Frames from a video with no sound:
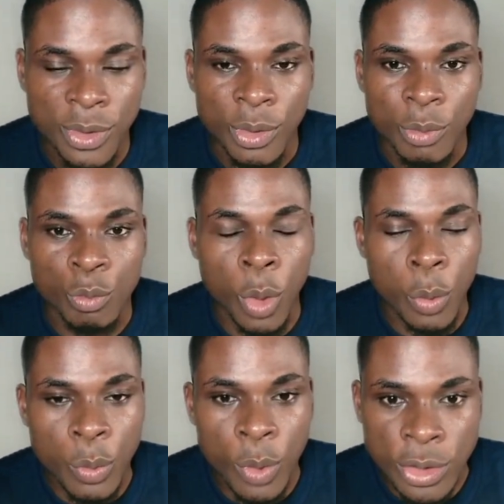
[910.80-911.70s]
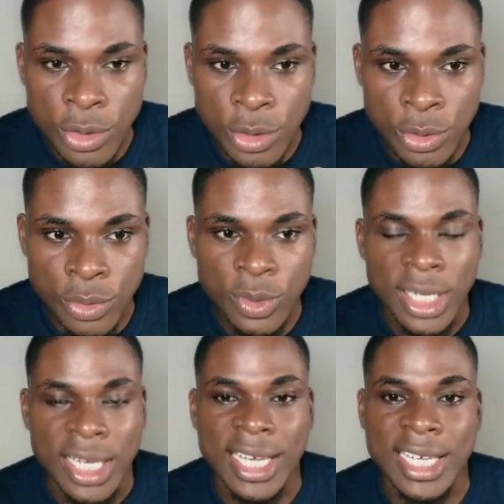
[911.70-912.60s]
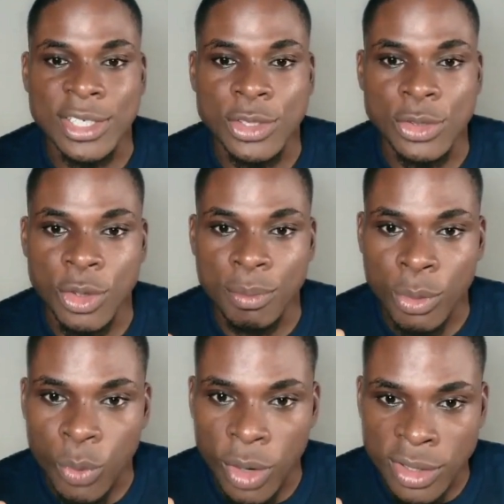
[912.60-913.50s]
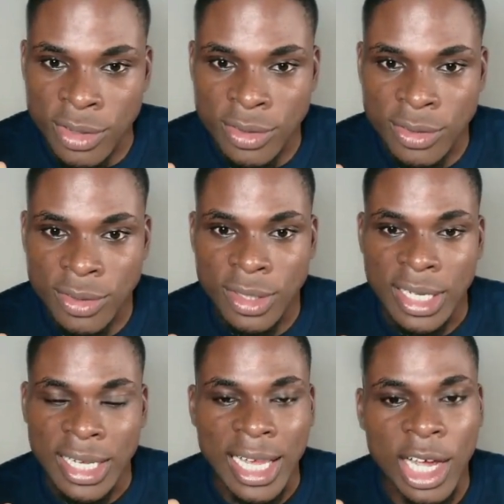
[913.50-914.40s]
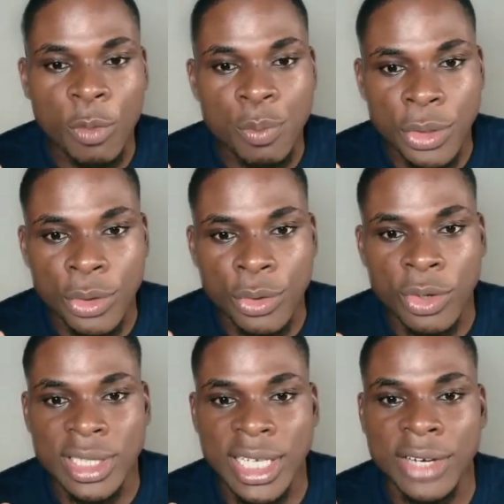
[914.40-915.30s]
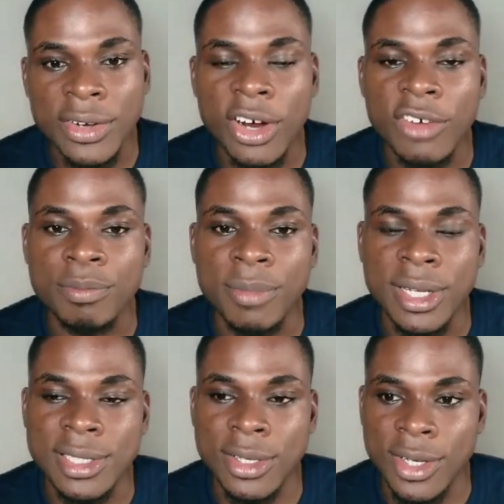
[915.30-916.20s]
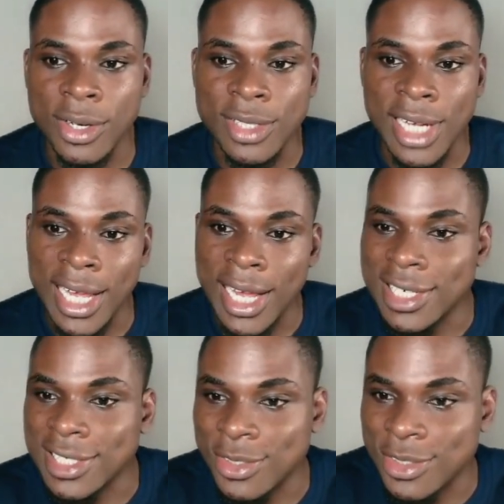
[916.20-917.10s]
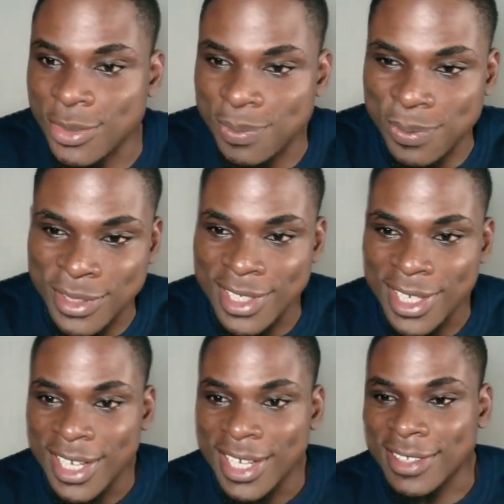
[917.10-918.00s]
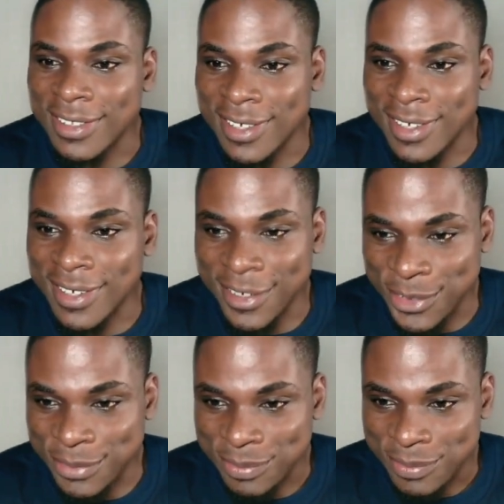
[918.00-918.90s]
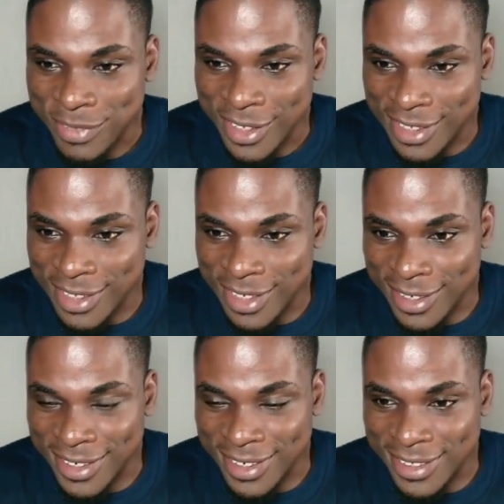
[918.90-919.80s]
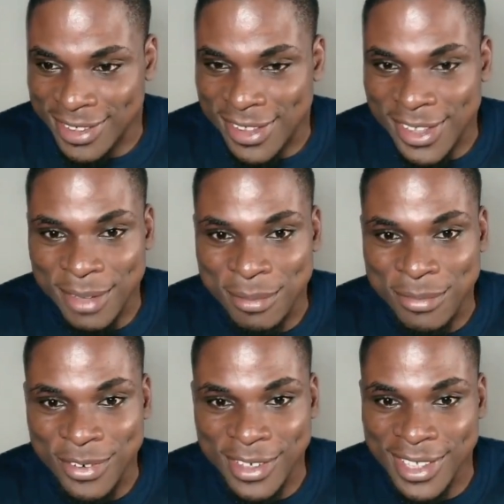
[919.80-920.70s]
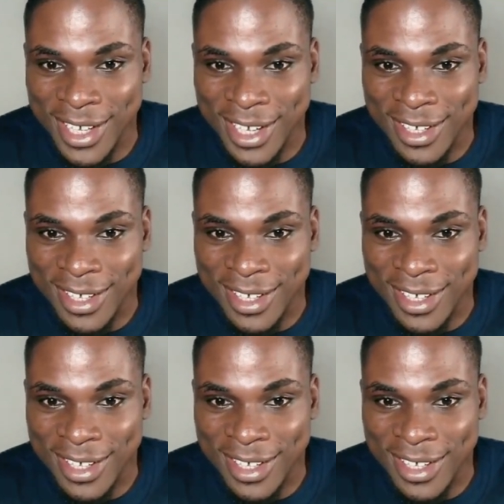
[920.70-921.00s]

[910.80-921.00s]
What we want to do is to, number one, help you on the area of mental health. I asked us to put the theme for the year.